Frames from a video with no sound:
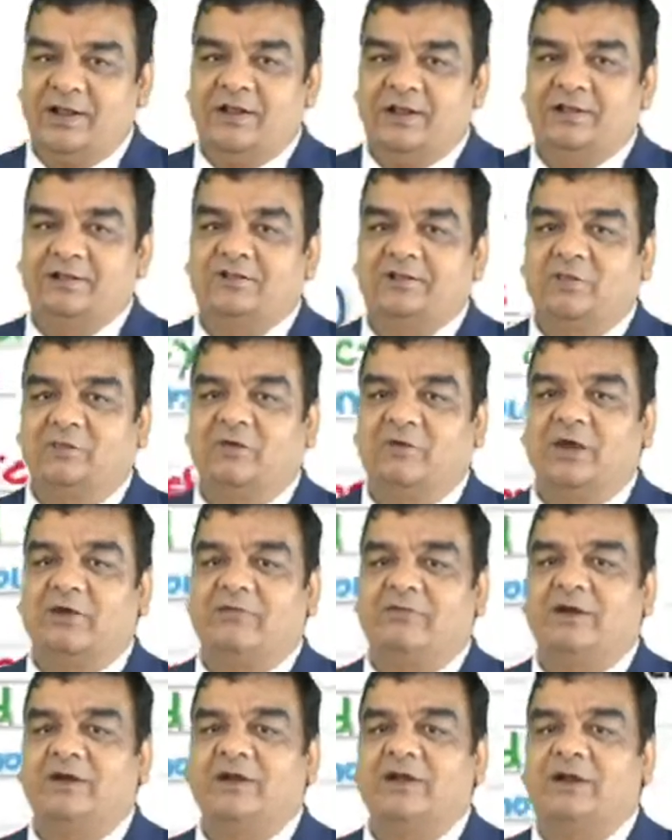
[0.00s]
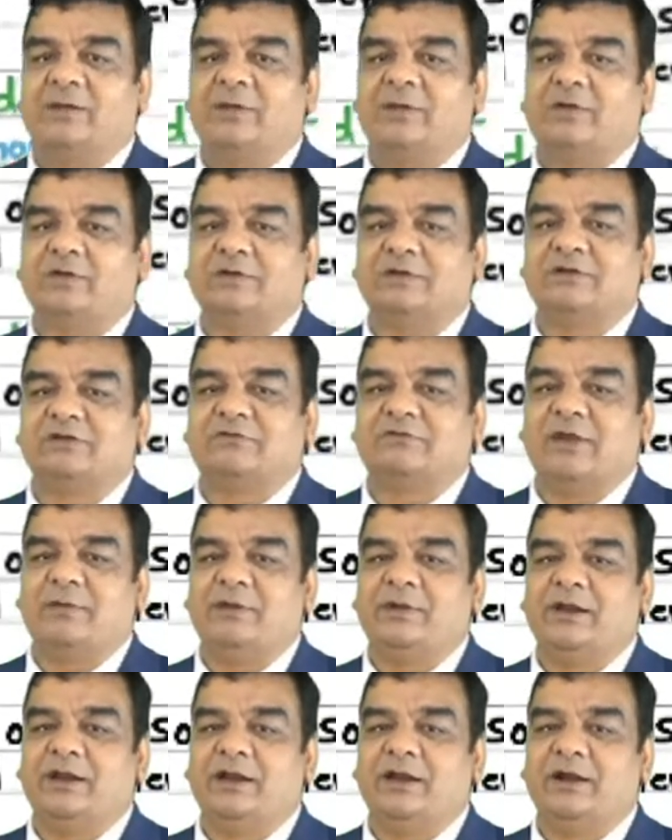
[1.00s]
So we have written about this
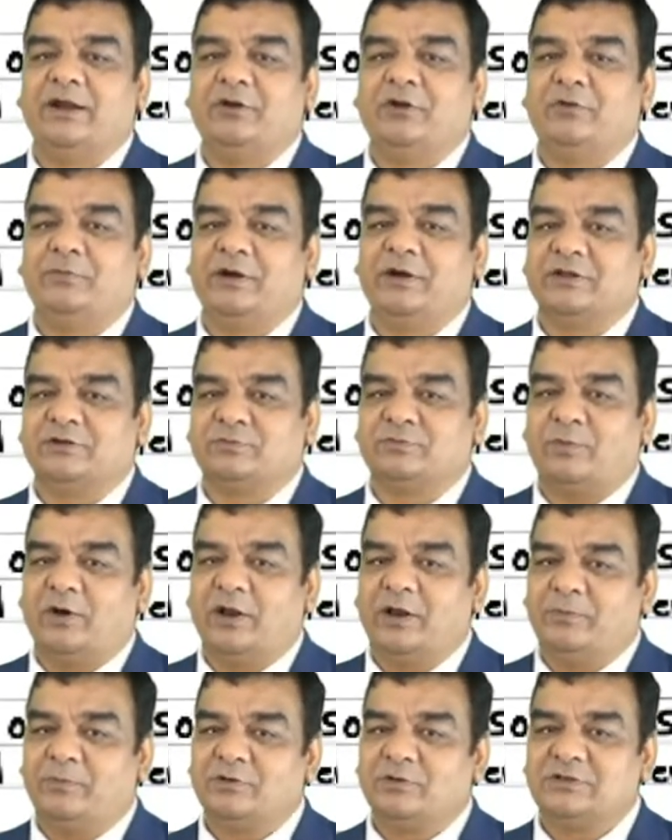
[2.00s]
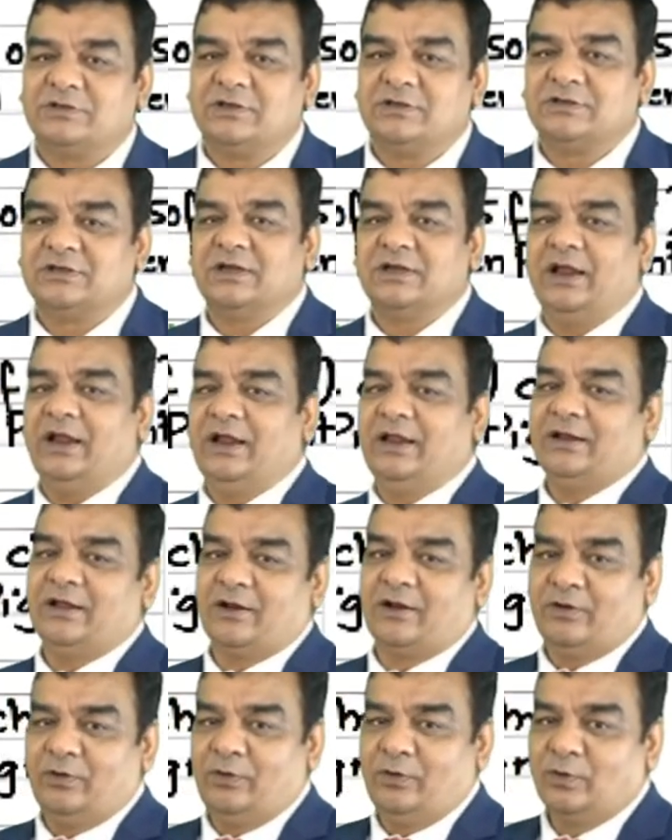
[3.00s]
familial adenomatous polyposis in
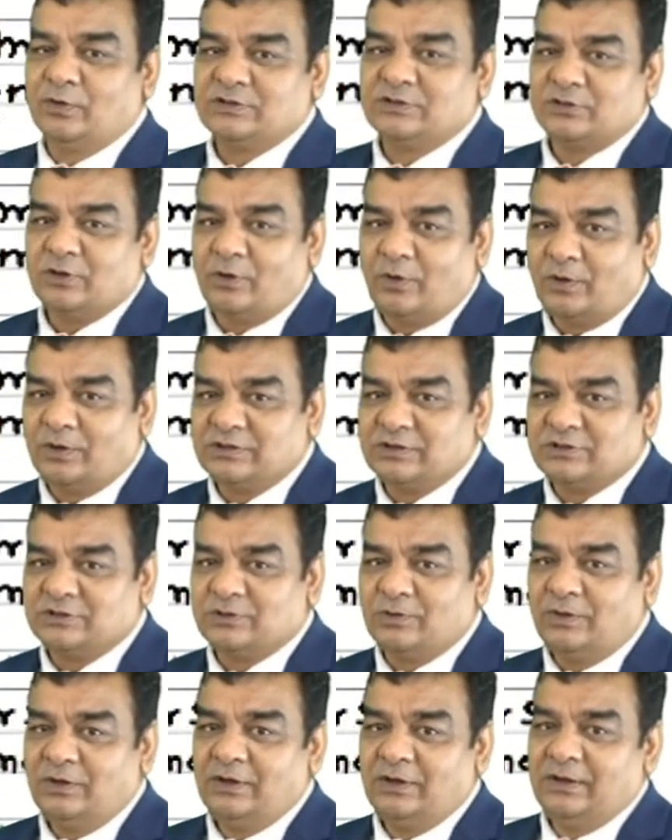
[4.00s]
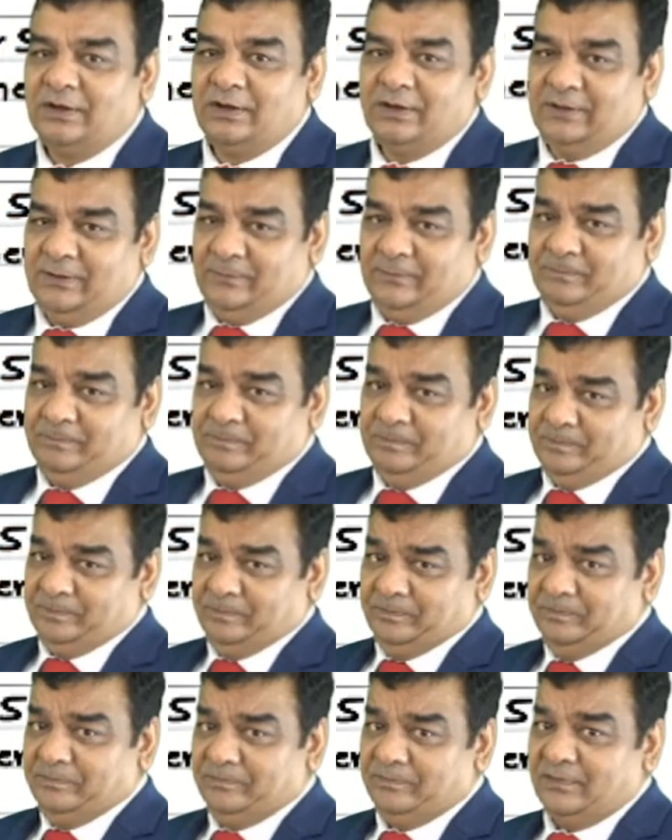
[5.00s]
our notes also,
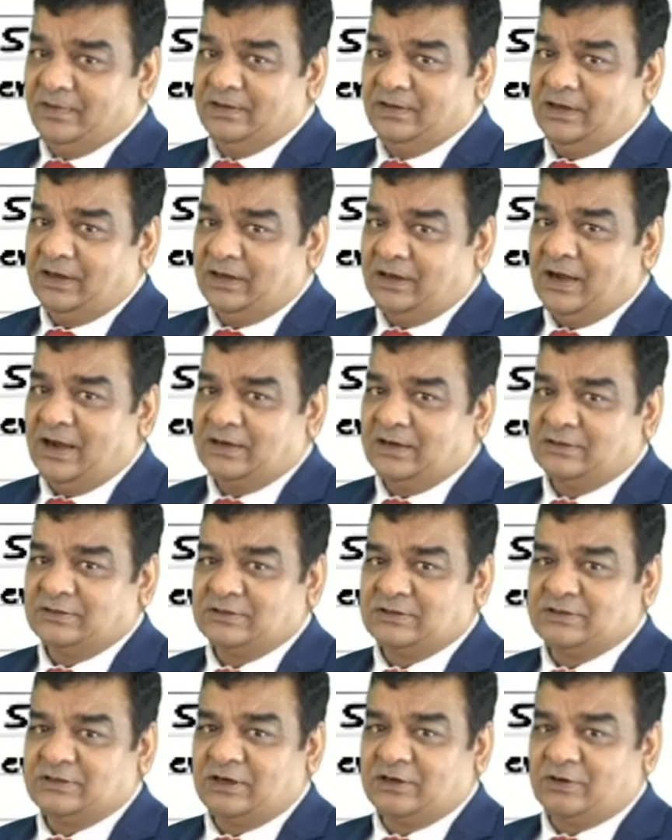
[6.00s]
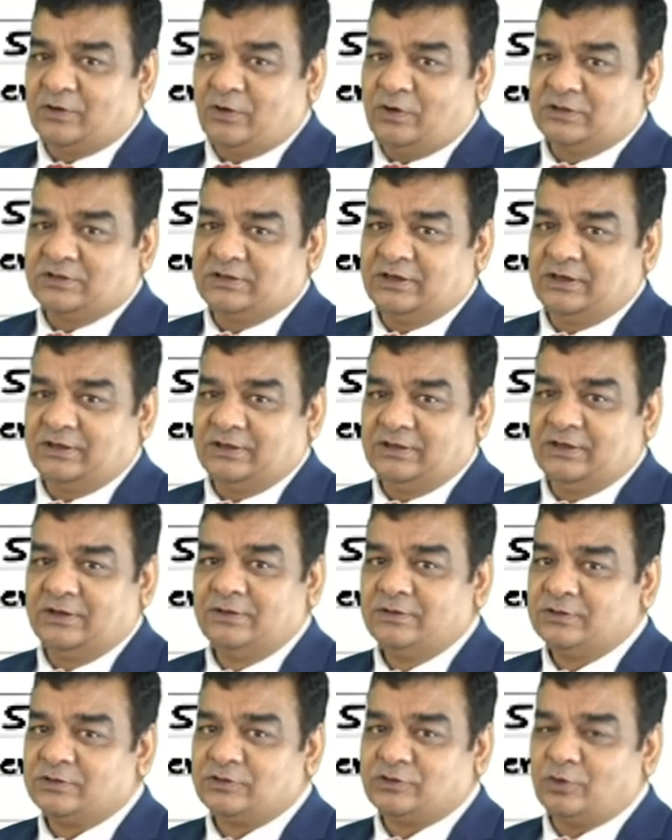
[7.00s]
the Gardner's, Turcot's and
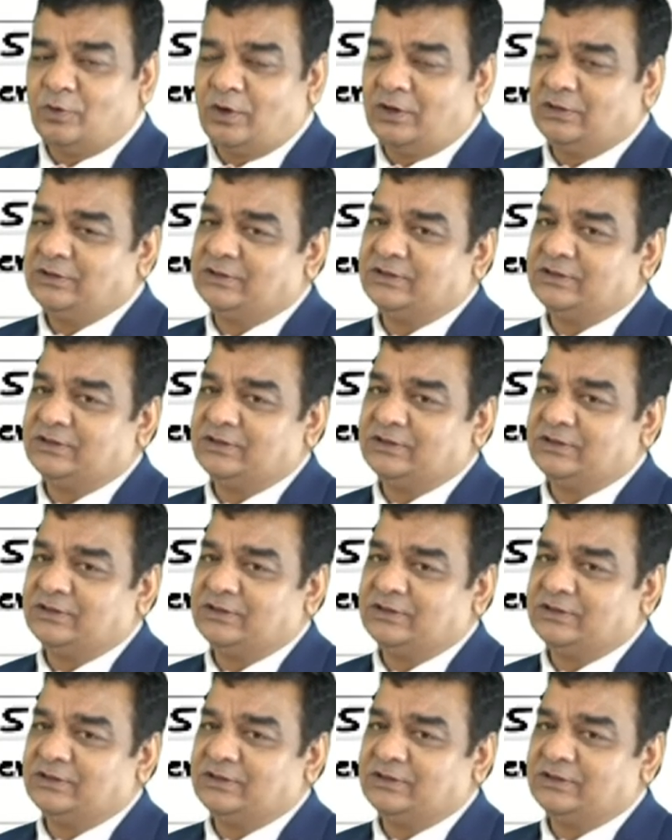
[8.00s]
so on.